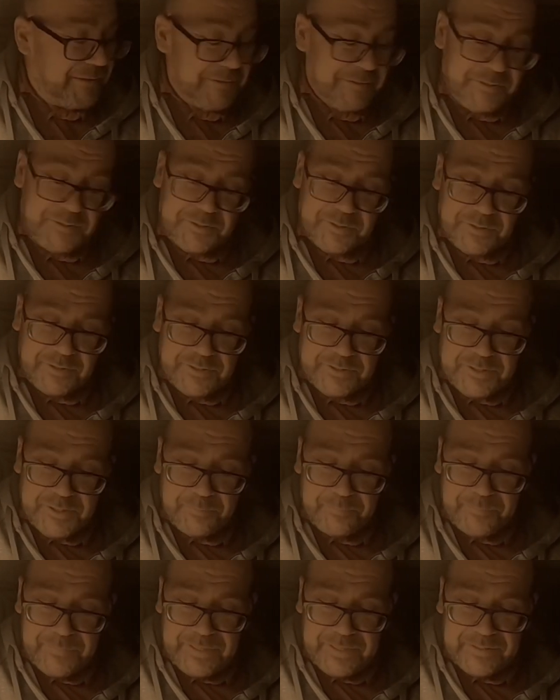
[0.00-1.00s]
You shouldn't have done
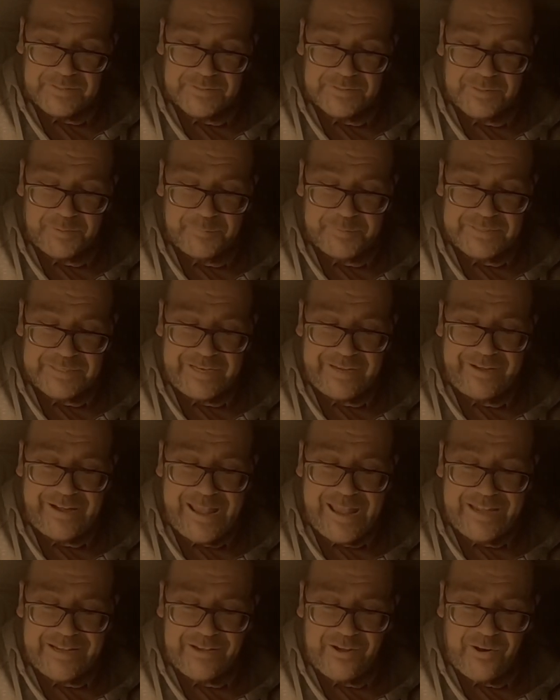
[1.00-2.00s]
me. You told me to get
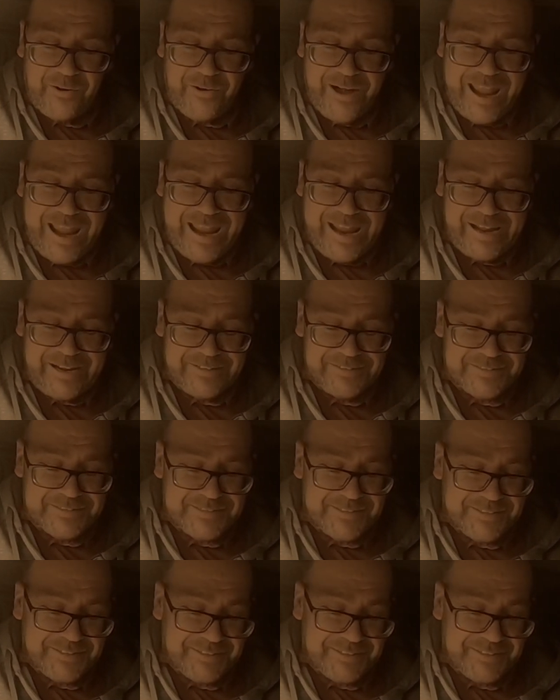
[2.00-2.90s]
out your ass.